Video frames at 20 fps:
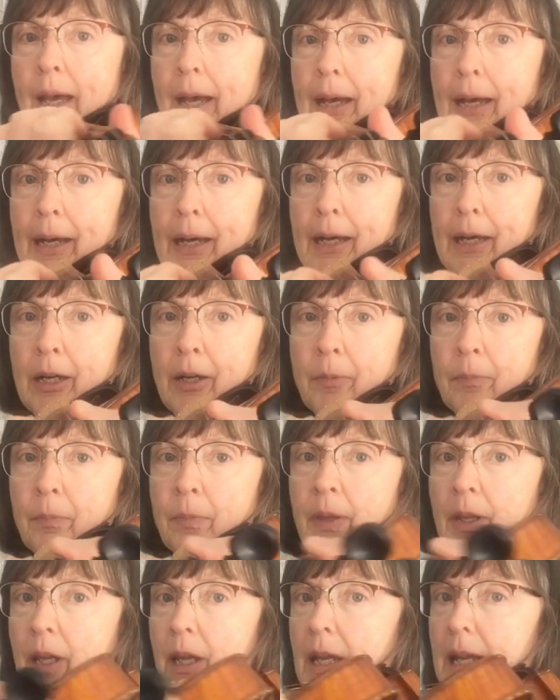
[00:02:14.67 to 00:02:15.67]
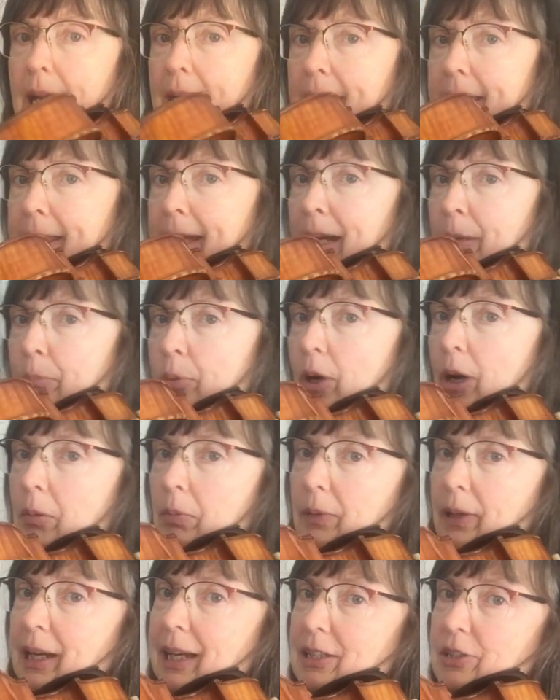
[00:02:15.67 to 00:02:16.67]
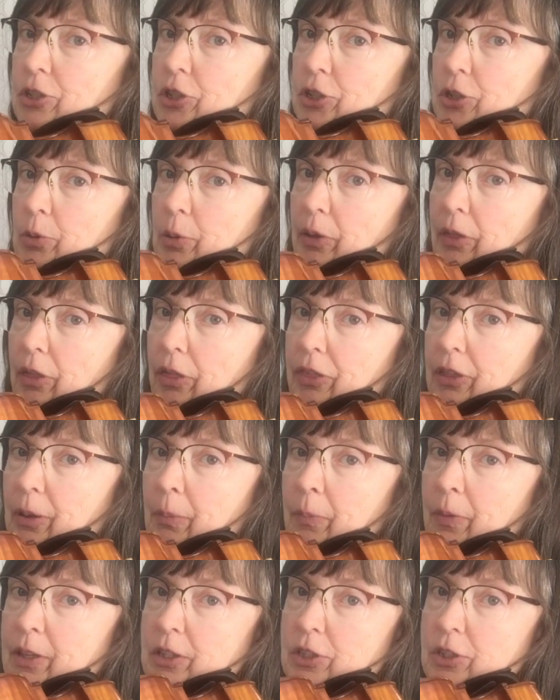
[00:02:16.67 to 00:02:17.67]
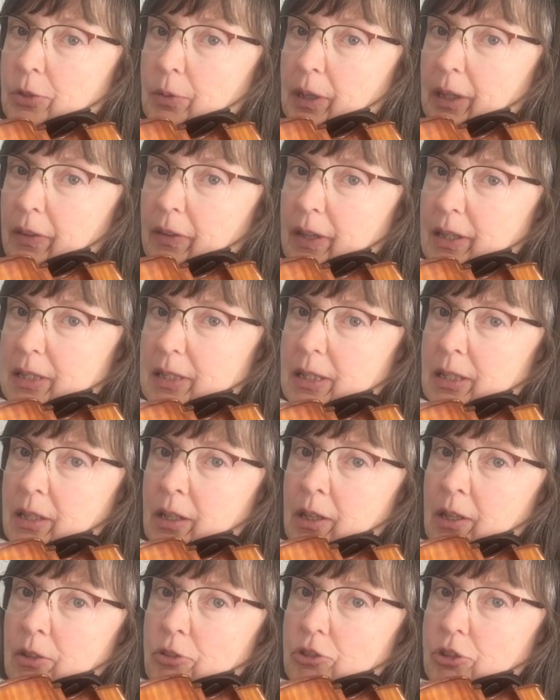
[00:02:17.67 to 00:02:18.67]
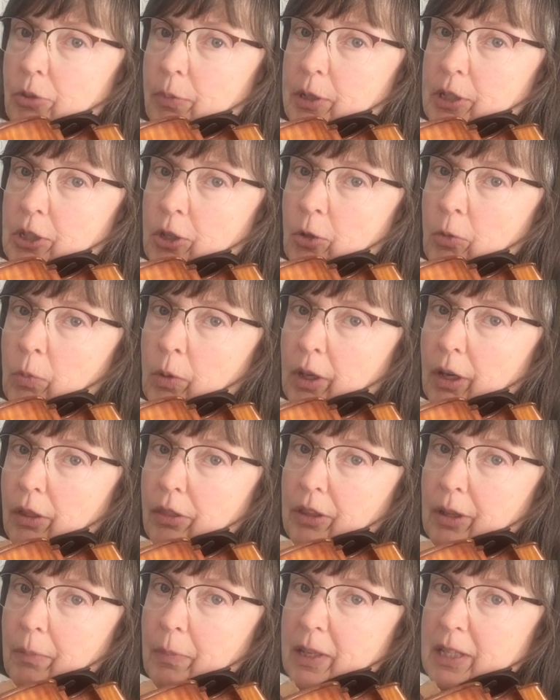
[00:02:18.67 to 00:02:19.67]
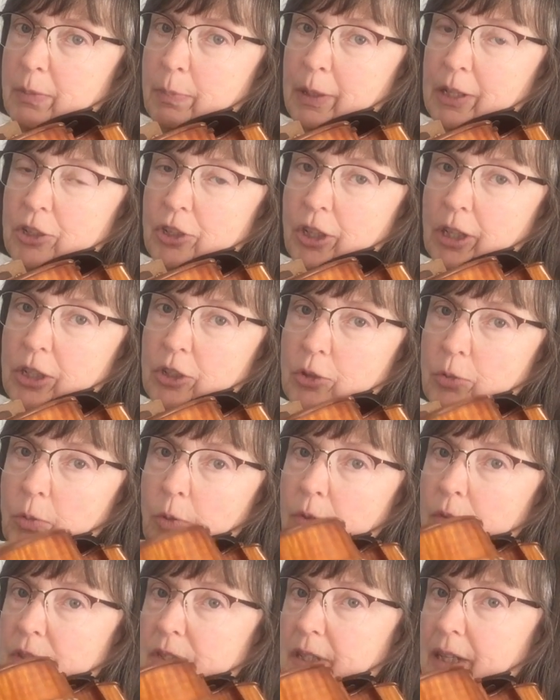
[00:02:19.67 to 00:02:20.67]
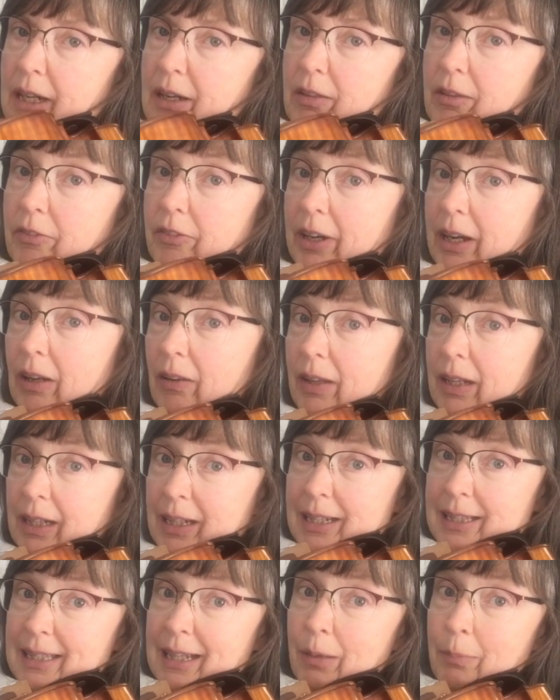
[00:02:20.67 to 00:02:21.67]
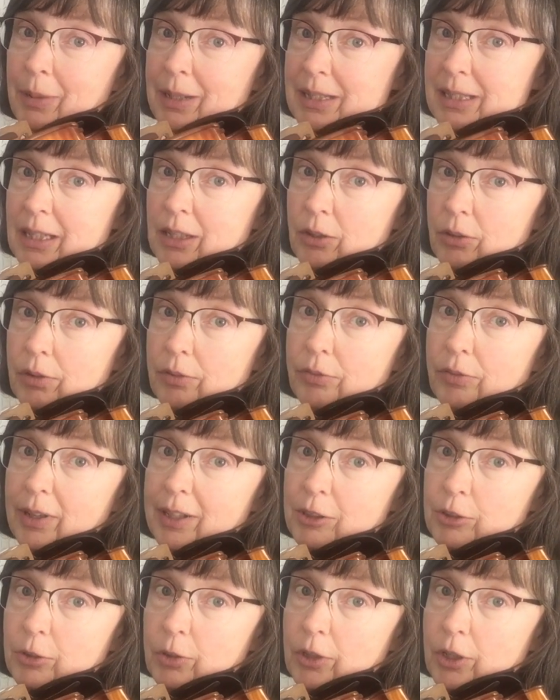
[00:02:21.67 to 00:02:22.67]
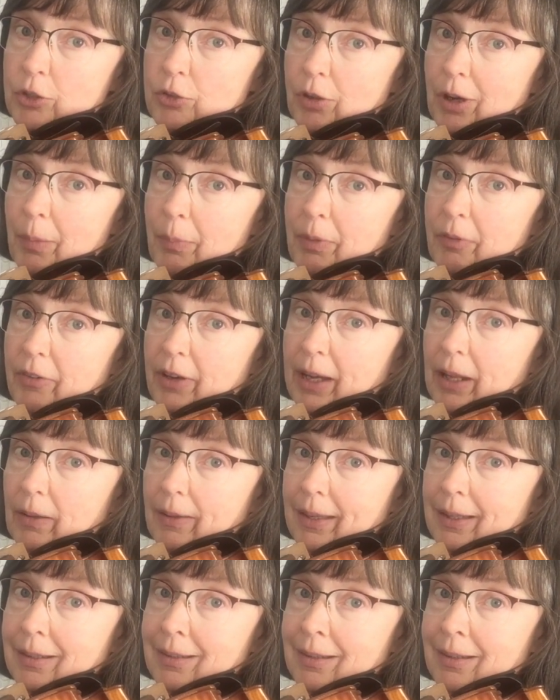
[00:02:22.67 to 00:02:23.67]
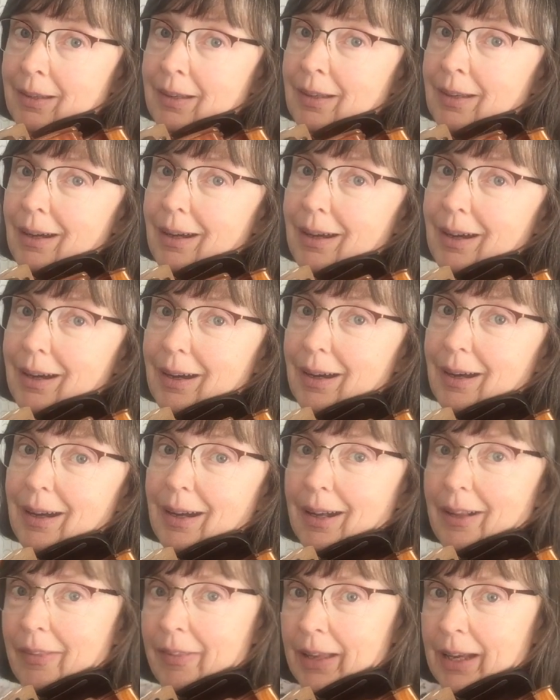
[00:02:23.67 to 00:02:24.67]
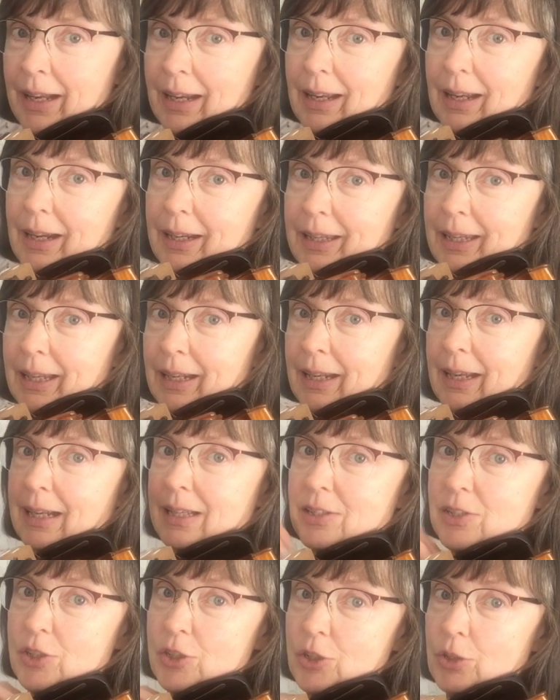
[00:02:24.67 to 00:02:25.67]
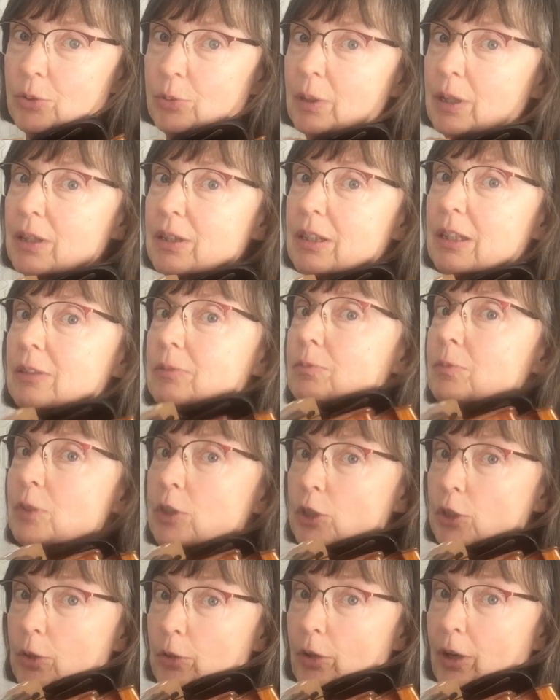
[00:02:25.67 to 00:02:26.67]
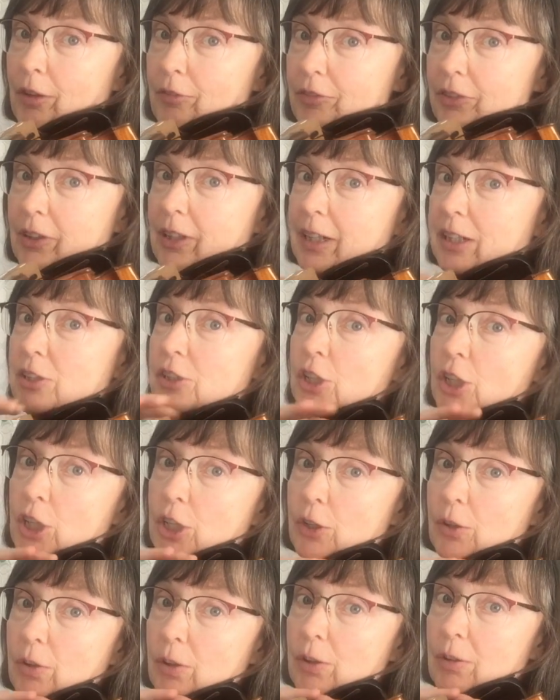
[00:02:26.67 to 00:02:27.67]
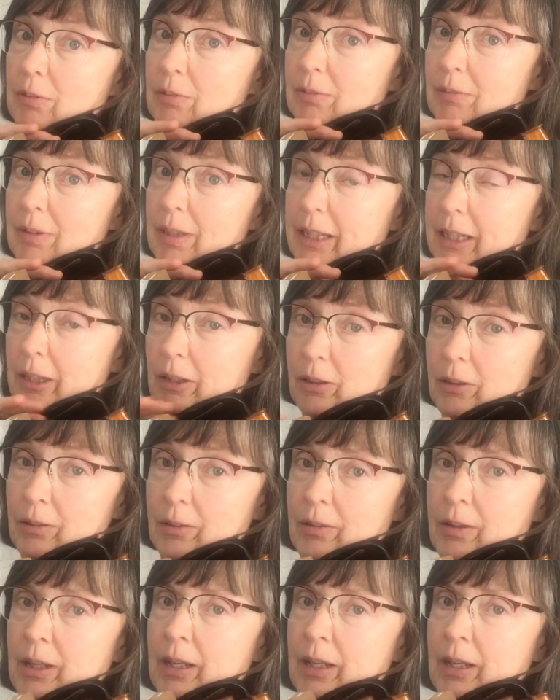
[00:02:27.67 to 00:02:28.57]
And that probably has to do with a thumb that's doing this. So we don't want a thumb that's pinching in toward the side of the violin, because that means that you're afraid you're going to drop the violin. And that again has to do with that you're not feeling secure here.